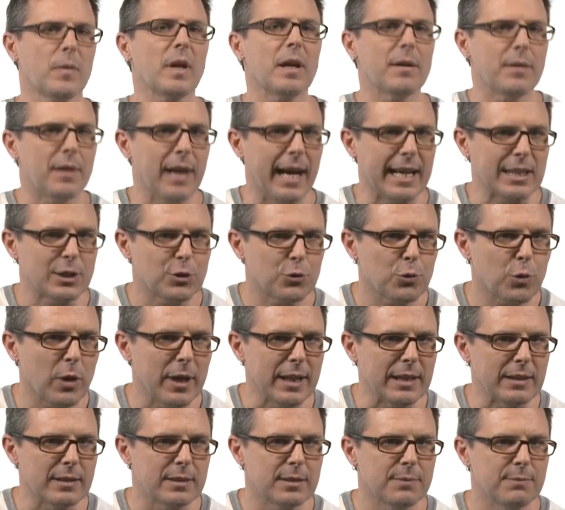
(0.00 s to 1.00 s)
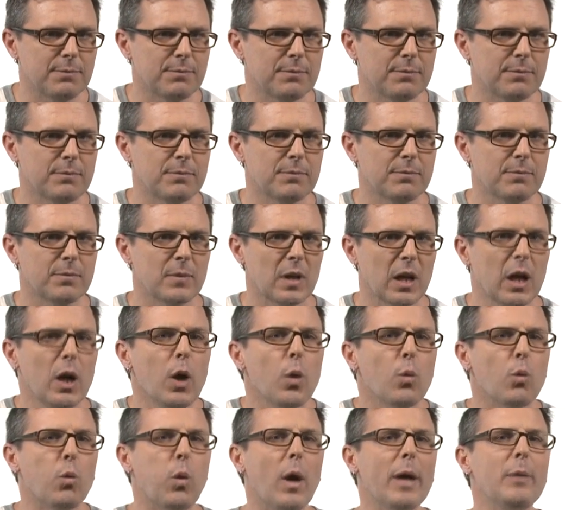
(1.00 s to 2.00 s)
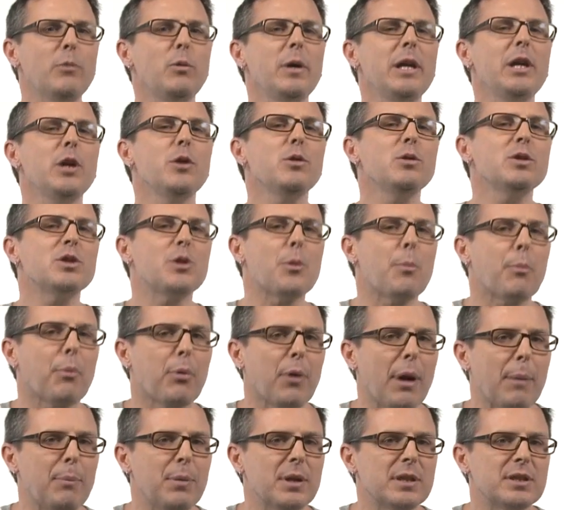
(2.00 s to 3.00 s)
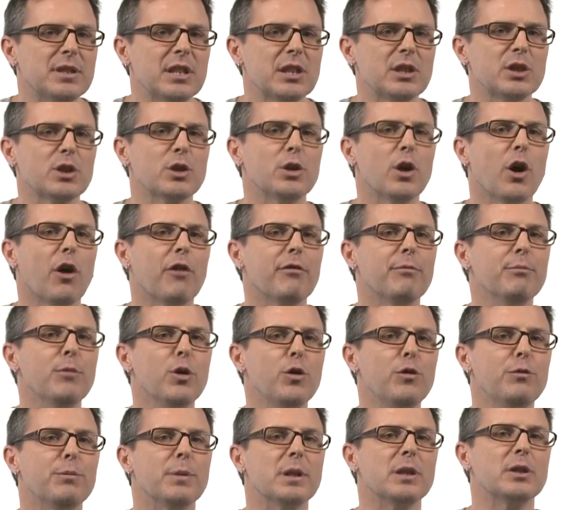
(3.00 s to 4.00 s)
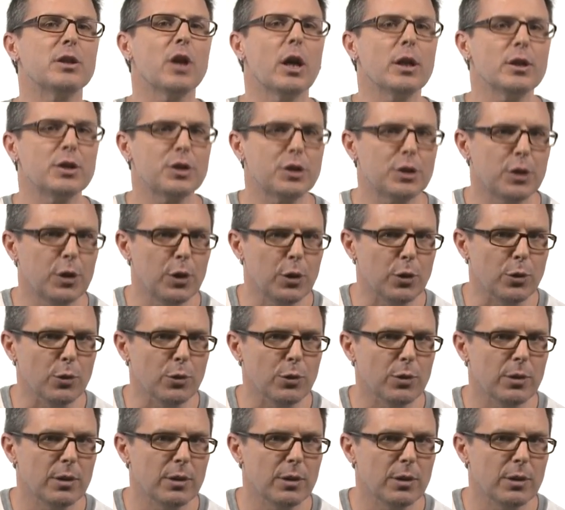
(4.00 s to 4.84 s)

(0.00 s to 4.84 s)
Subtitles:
That's right. When we use the preposition of movement to,